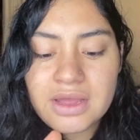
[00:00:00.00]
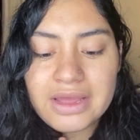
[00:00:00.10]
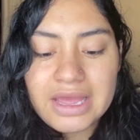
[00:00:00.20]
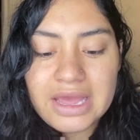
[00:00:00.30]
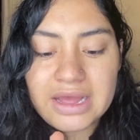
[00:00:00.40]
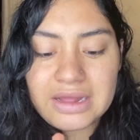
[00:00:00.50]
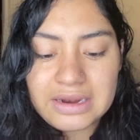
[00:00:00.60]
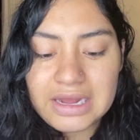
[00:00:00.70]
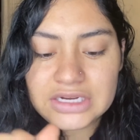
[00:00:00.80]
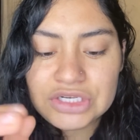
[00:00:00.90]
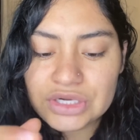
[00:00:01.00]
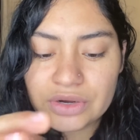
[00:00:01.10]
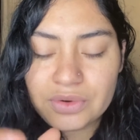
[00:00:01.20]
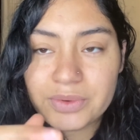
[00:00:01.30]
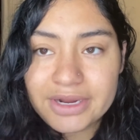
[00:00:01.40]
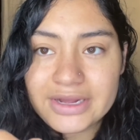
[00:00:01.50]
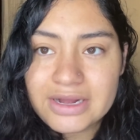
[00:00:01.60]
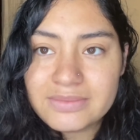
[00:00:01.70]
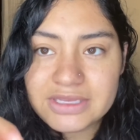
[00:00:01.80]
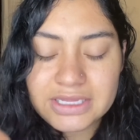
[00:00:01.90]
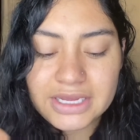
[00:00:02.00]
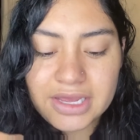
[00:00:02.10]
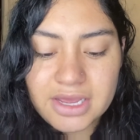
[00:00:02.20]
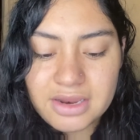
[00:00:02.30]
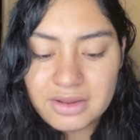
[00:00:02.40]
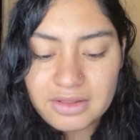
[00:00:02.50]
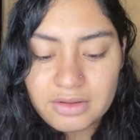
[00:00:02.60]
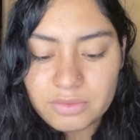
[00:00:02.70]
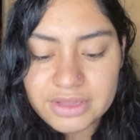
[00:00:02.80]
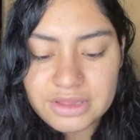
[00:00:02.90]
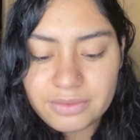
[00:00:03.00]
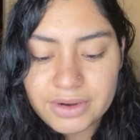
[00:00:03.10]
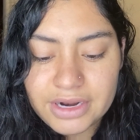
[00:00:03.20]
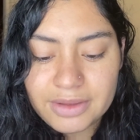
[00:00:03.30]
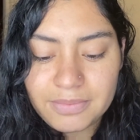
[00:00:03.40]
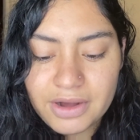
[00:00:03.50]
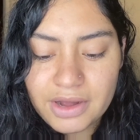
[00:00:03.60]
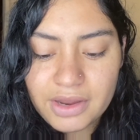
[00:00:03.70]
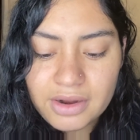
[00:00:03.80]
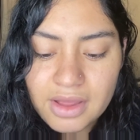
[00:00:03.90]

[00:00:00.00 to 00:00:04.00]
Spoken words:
and I show what it comes in the kit with the one I bought.